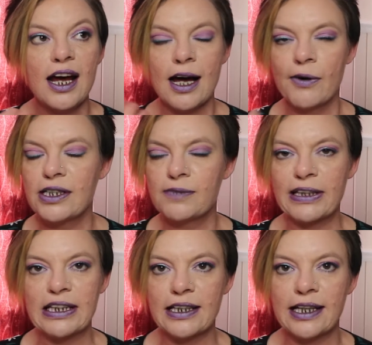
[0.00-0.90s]
I went to
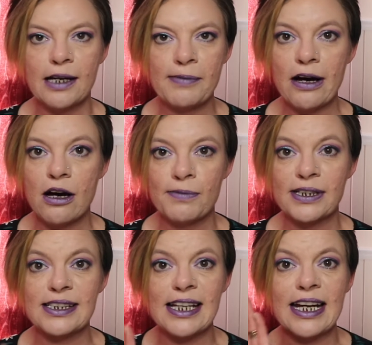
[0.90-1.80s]
bed that night about
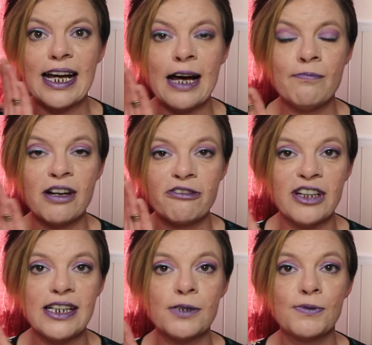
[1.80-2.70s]
10:30, and my
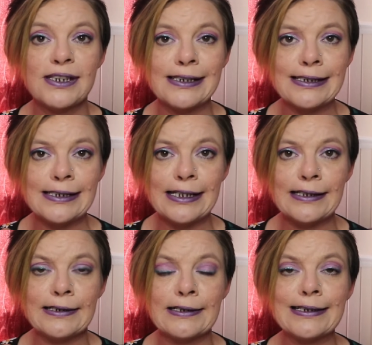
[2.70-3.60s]
face was
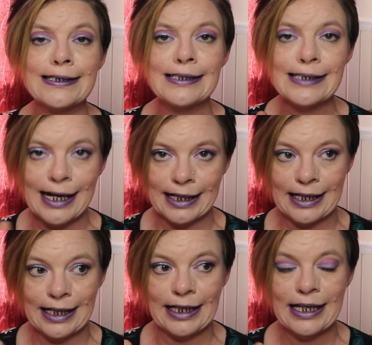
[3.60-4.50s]
still
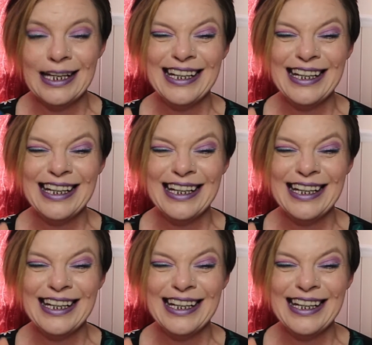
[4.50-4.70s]
tacky.